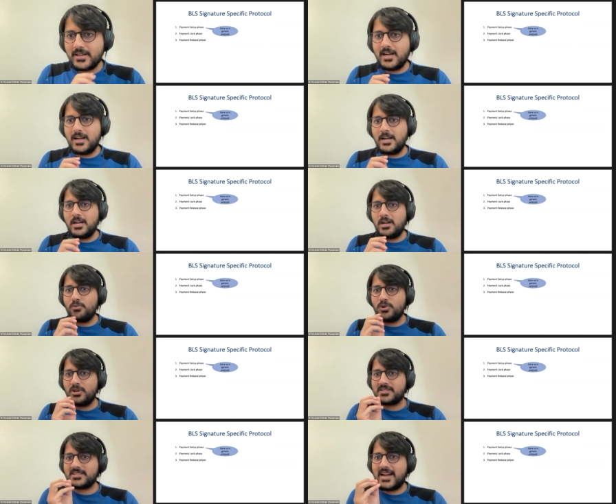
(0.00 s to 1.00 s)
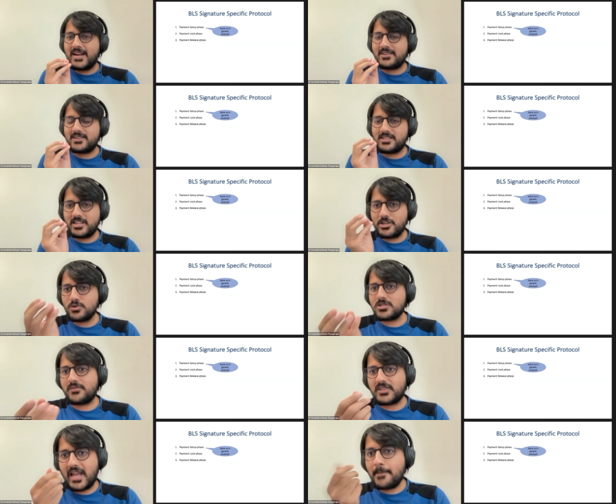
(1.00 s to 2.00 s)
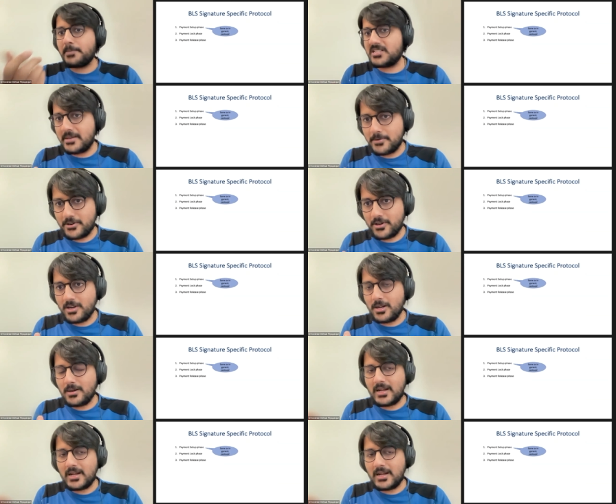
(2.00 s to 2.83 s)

uh, was that the use of the MPC protocol.